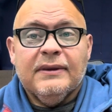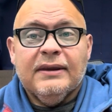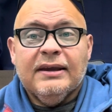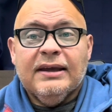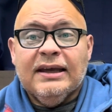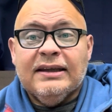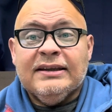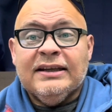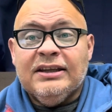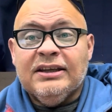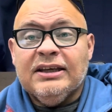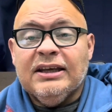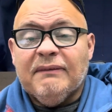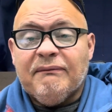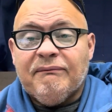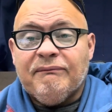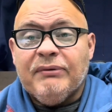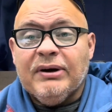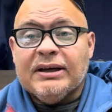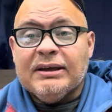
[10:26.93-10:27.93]
And then you get
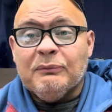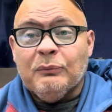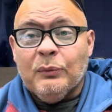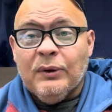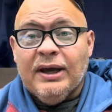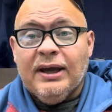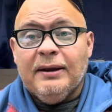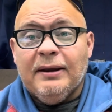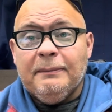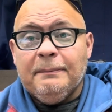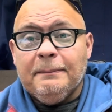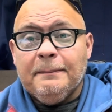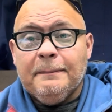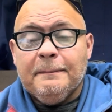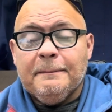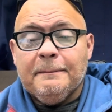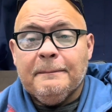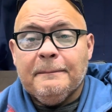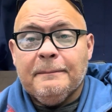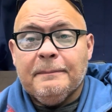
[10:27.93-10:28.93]
fucking wet.
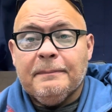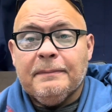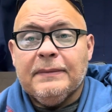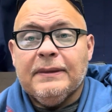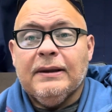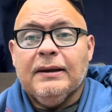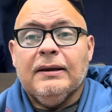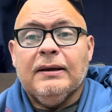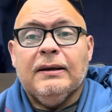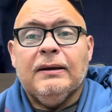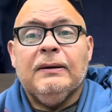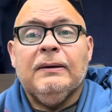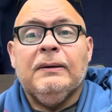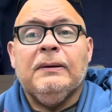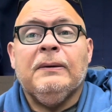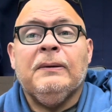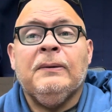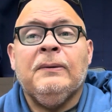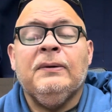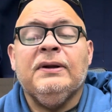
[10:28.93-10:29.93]

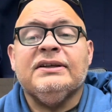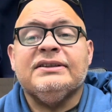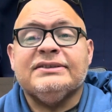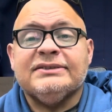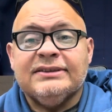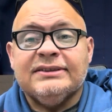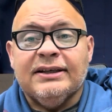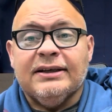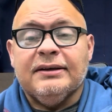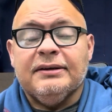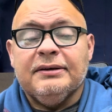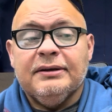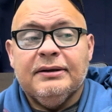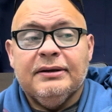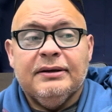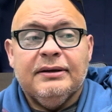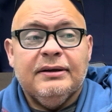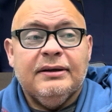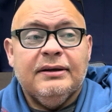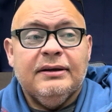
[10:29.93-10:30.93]
Holy shit.
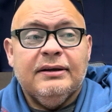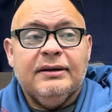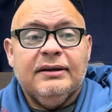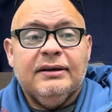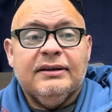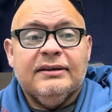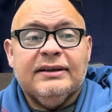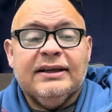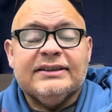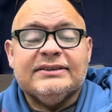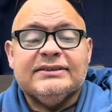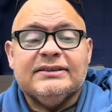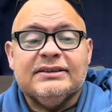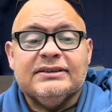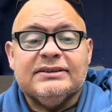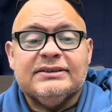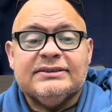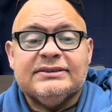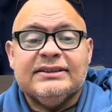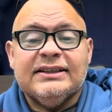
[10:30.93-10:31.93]
That's the
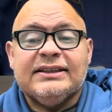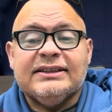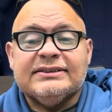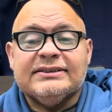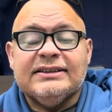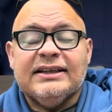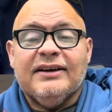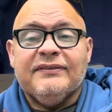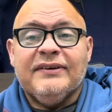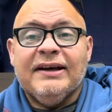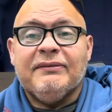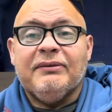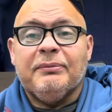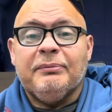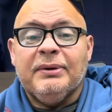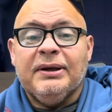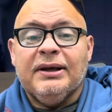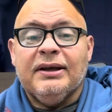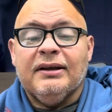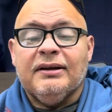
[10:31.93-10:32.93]
sickest I've ever
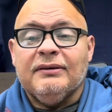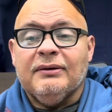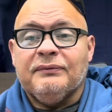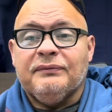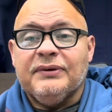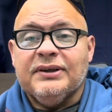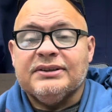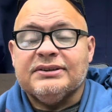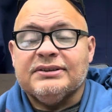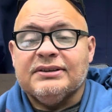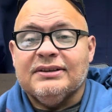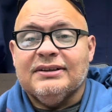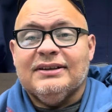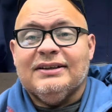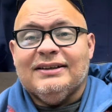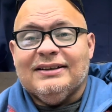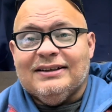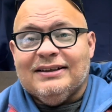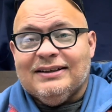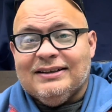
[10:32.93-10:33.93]
been on fish.
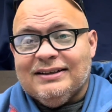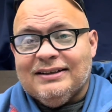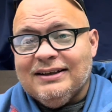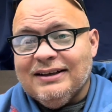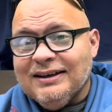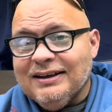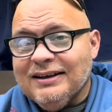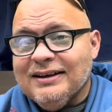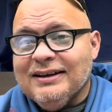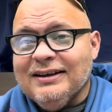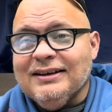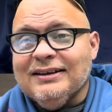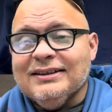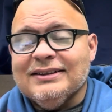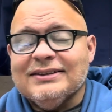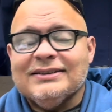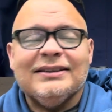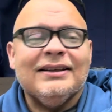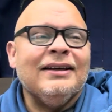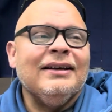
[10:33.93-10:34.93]

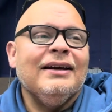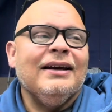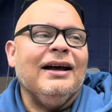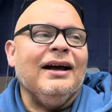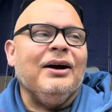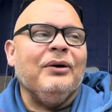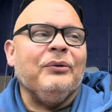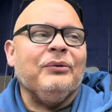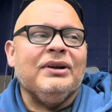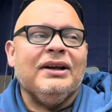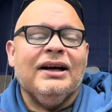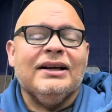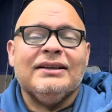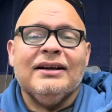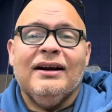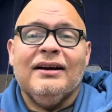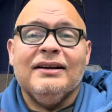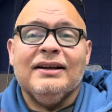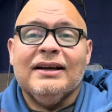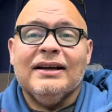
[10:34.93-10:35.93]
I went out
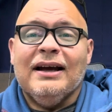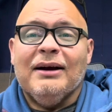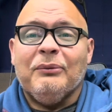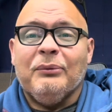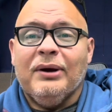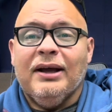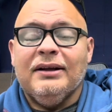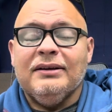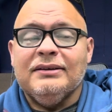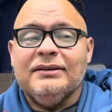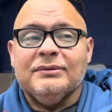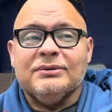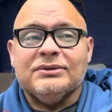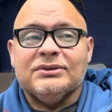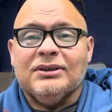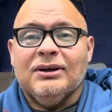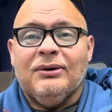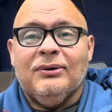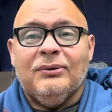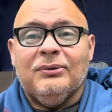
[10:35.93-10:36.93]
there and it got wet and it was
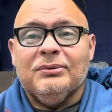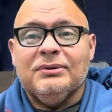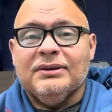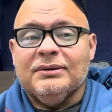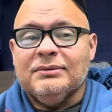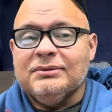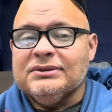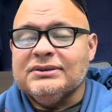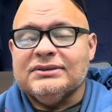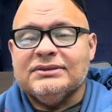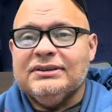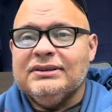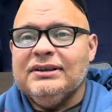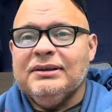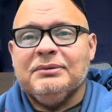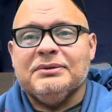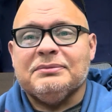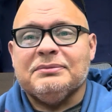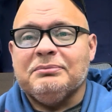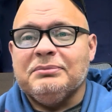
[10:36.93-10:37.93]
cold and it
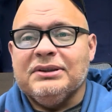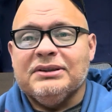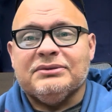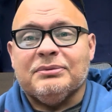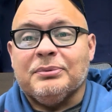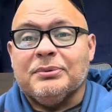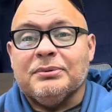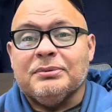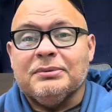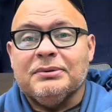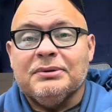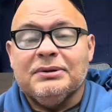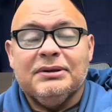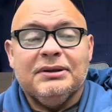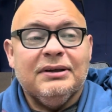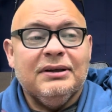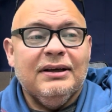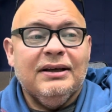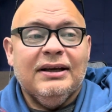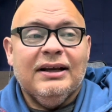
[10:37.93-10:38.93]
was miserable.
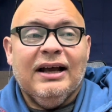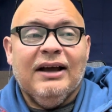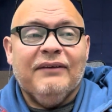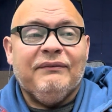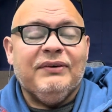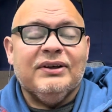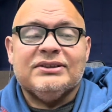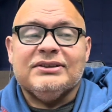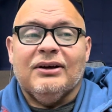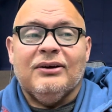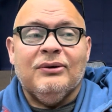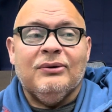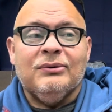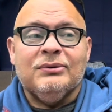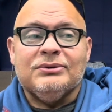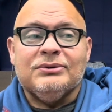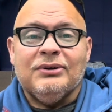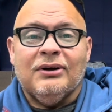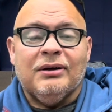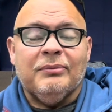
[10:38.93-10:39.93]
I fished a whole
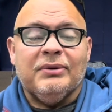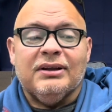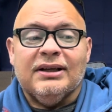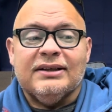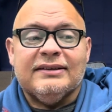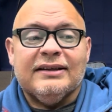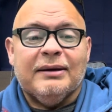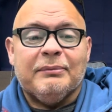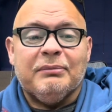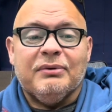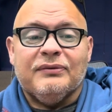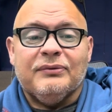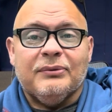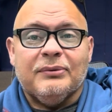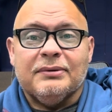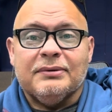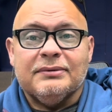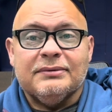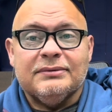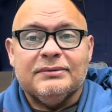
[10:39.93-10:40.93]
tournament like that before.